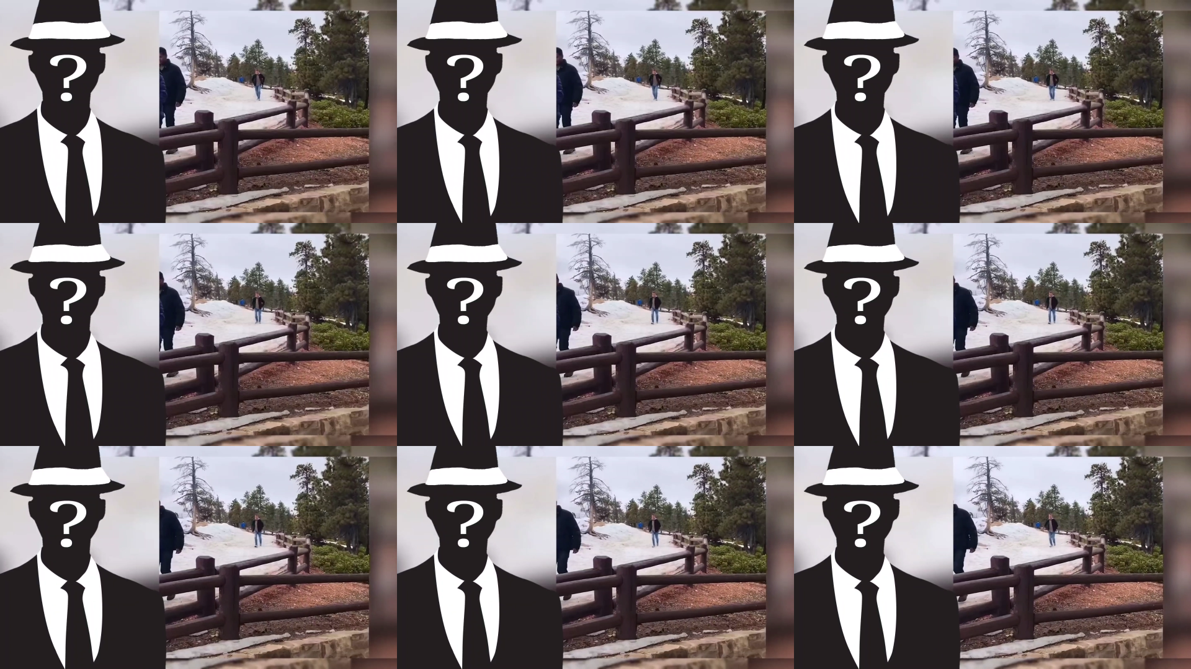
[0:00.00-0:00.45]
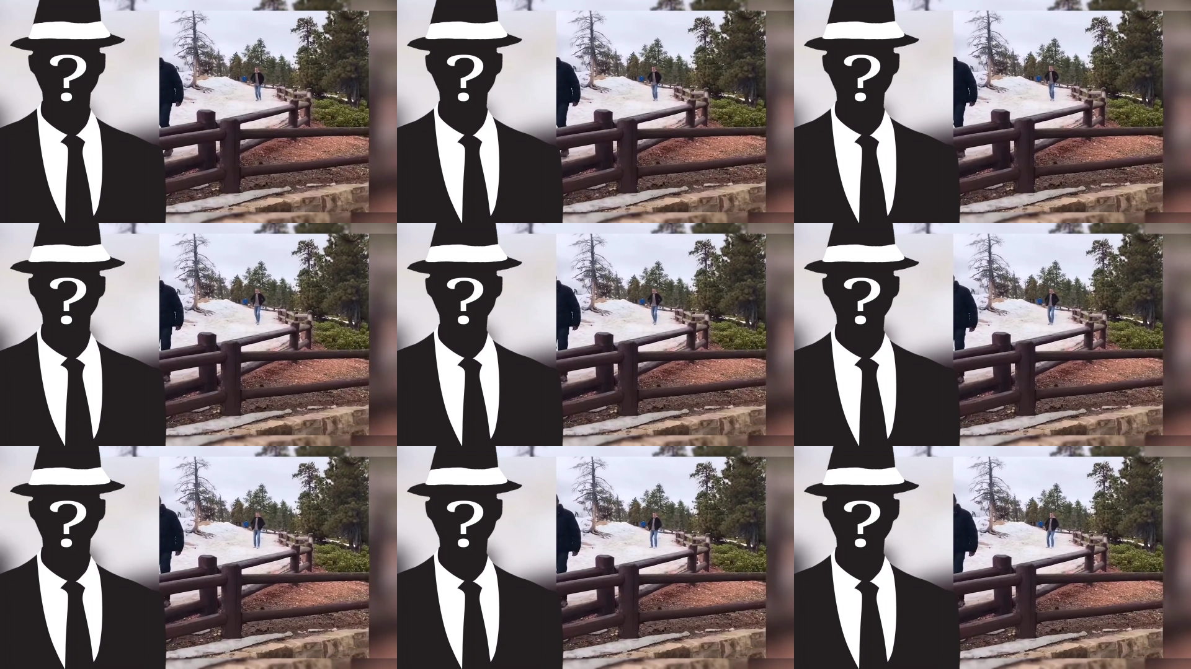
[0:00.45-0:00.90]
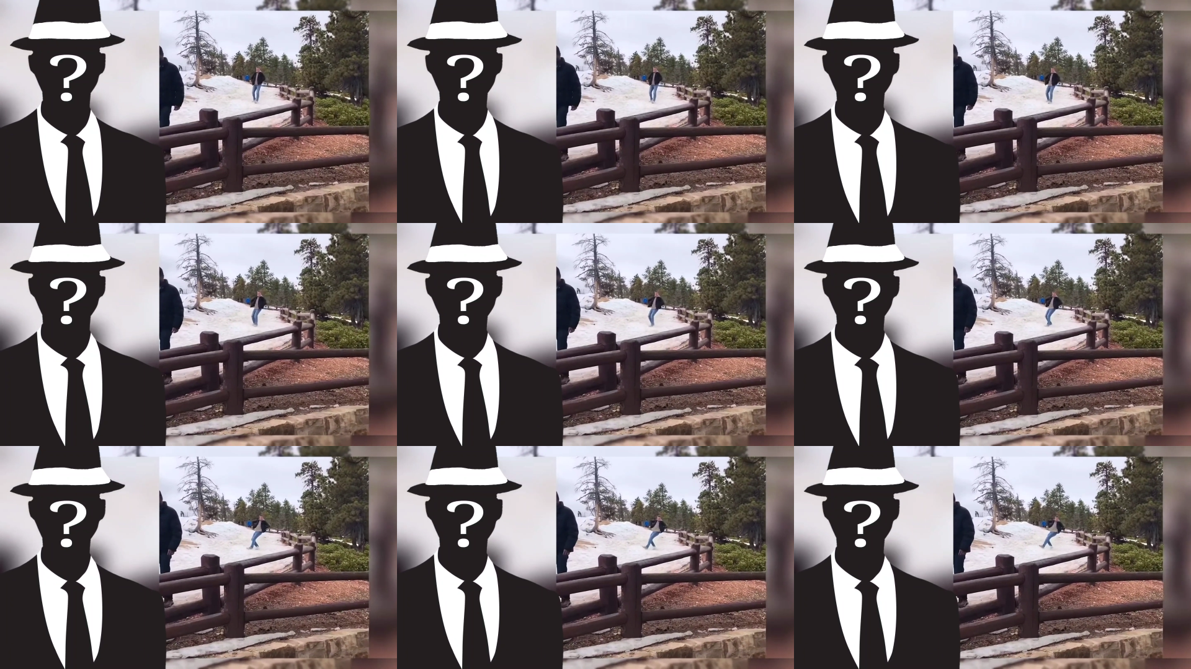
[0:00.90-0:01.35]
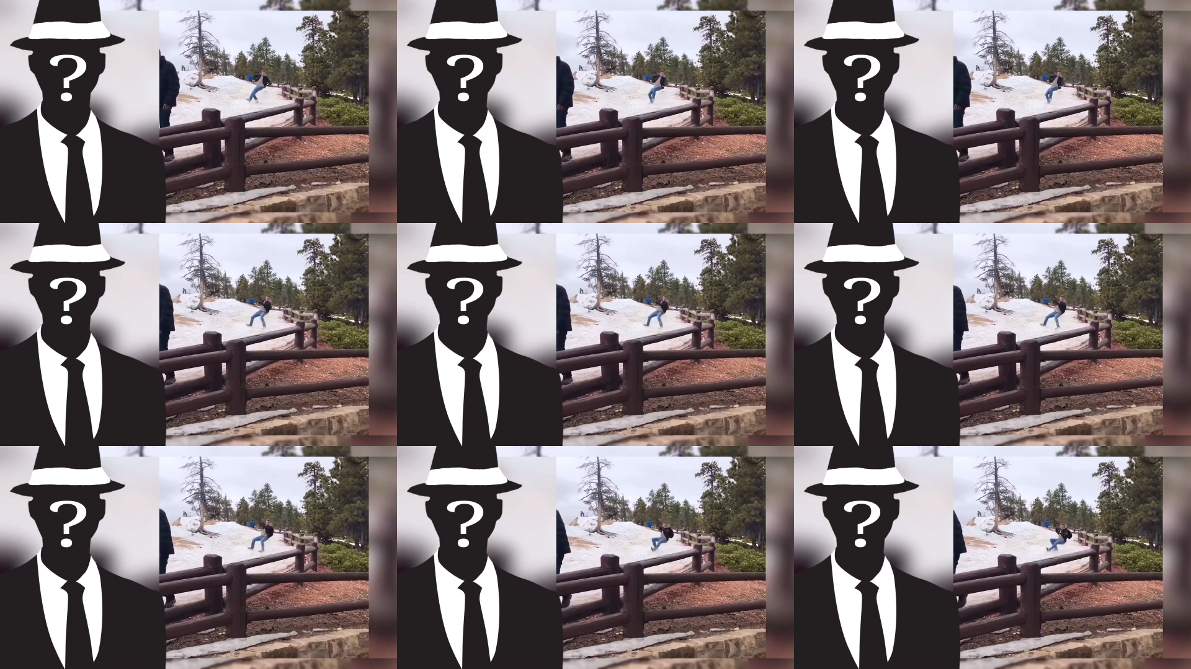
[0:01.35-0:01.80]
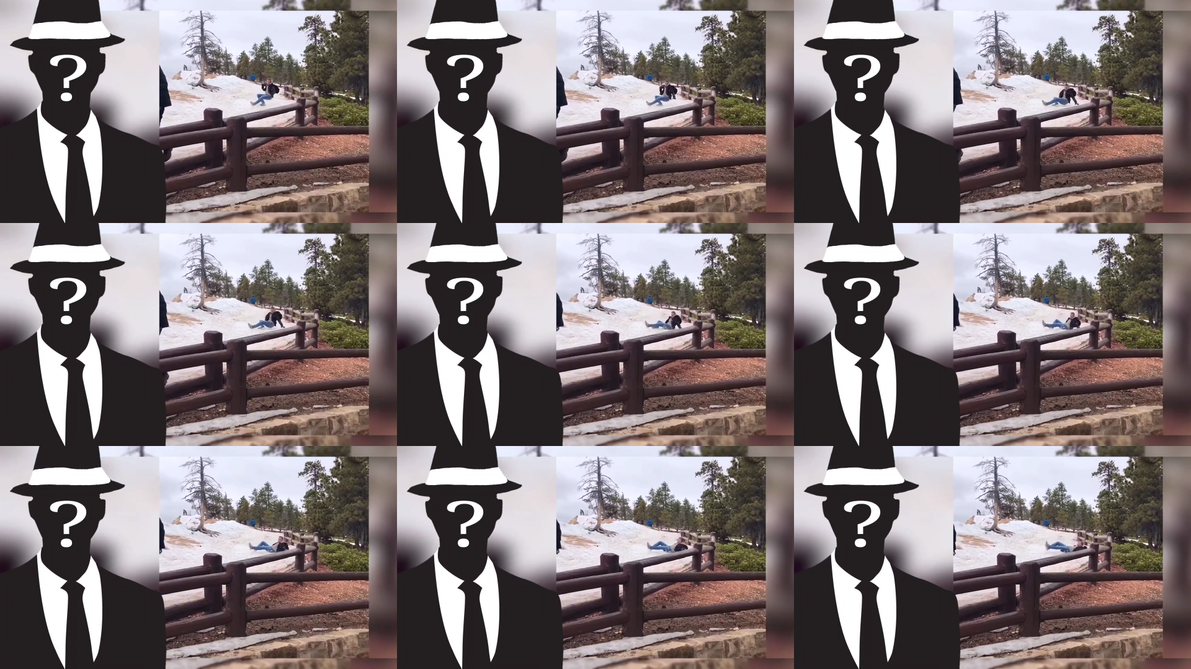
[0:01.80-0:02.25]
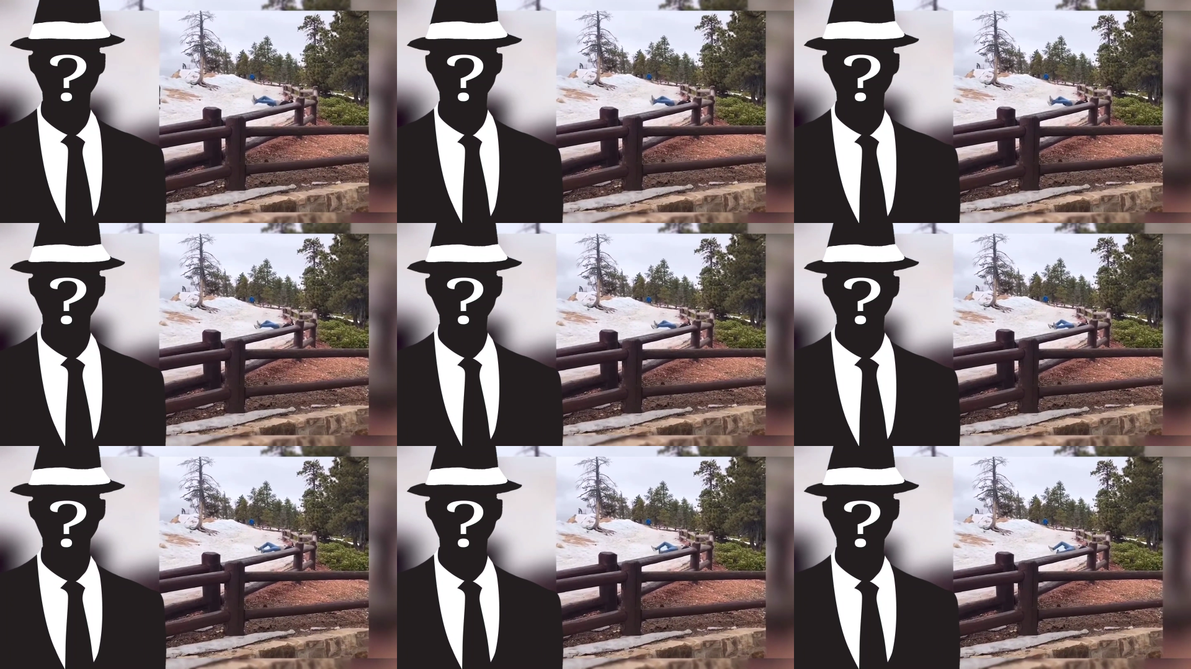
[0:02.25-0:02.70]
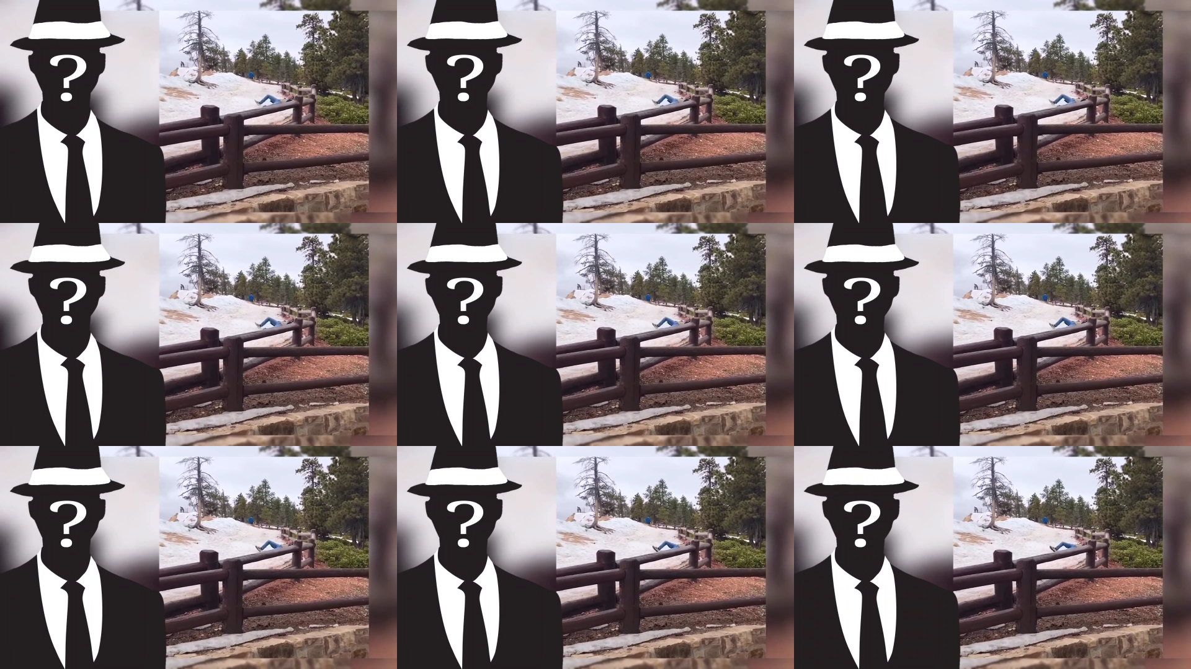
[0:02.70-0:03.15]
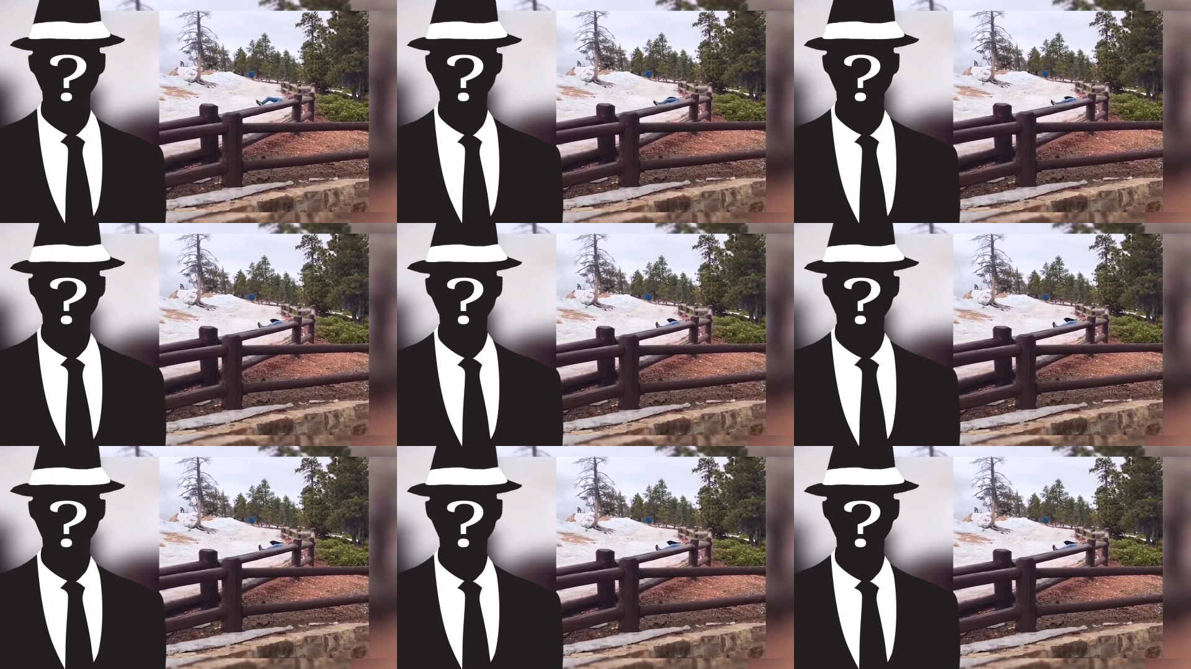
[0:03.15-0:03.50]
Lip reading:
No face is visible, so there are no lips to read.